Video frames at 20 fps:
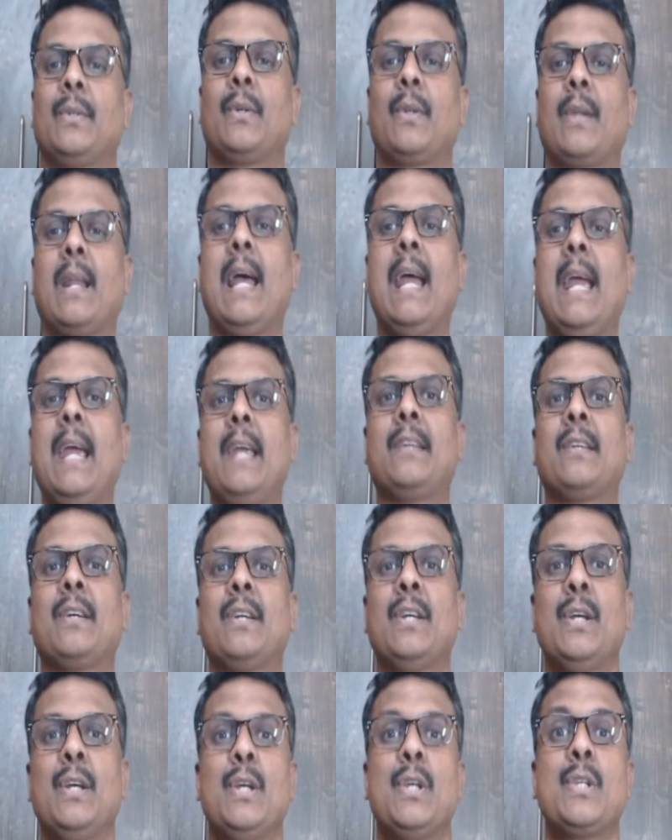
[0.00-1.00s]
Right.
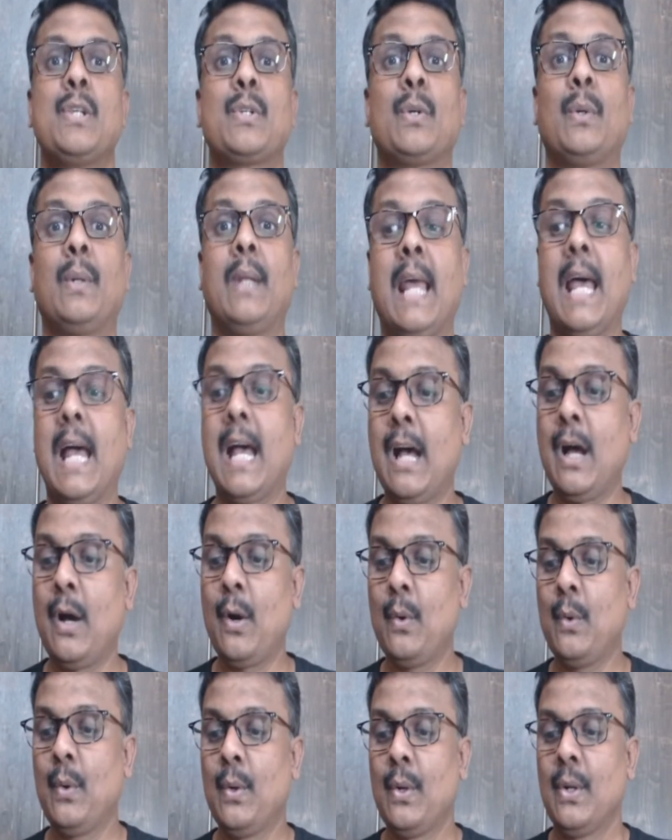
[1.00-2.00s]
So
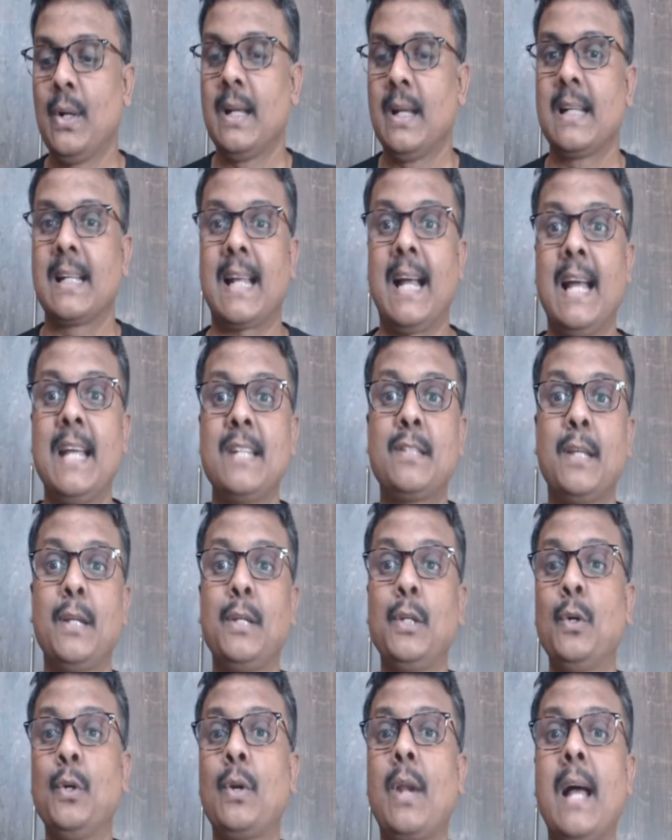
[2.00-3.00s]
now, guys, the
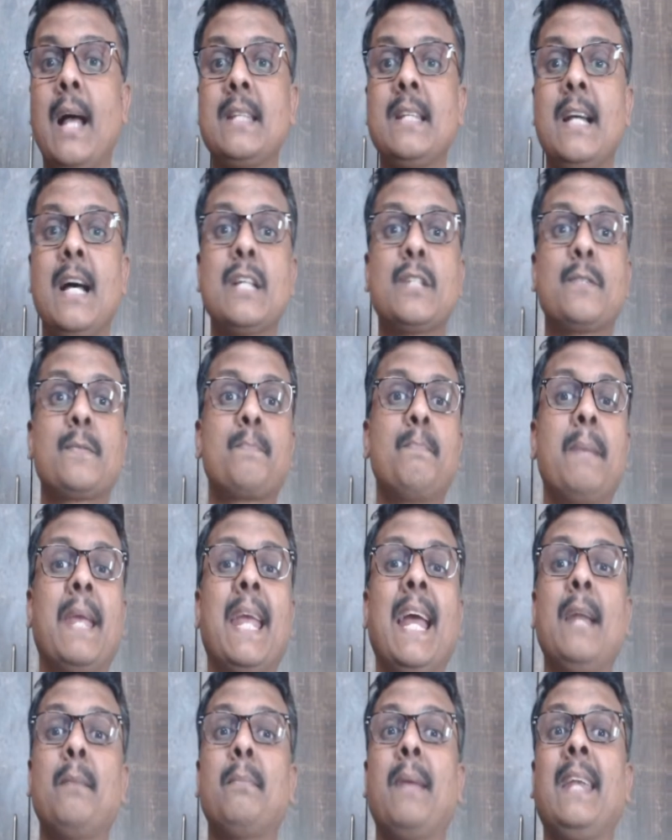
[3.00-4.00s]
new Rajas
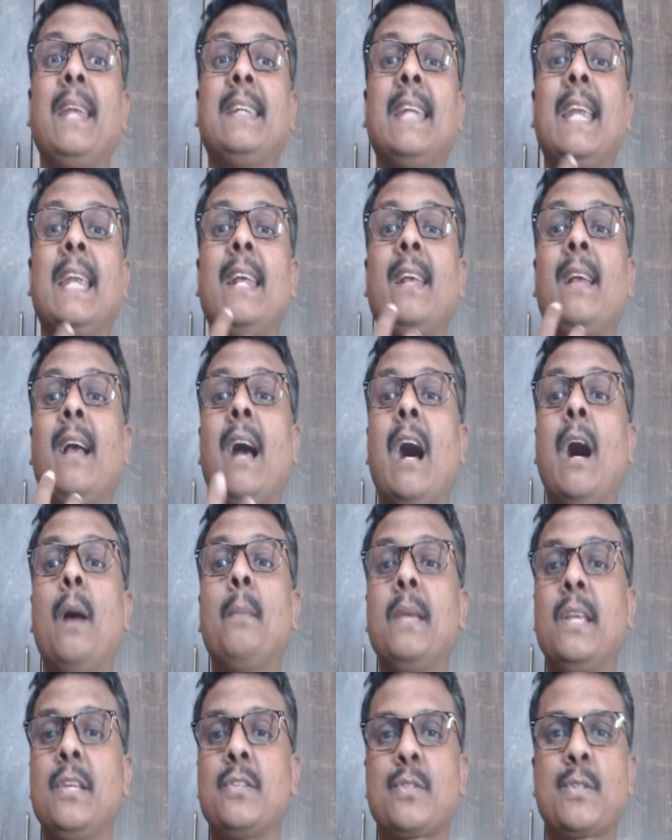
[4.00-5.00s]
began maintaining
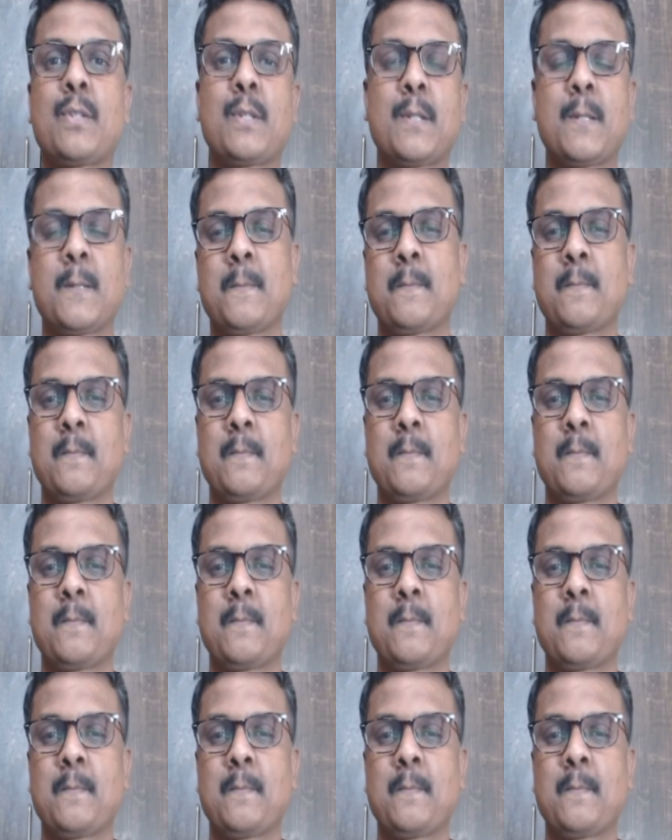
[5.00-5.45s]
armies.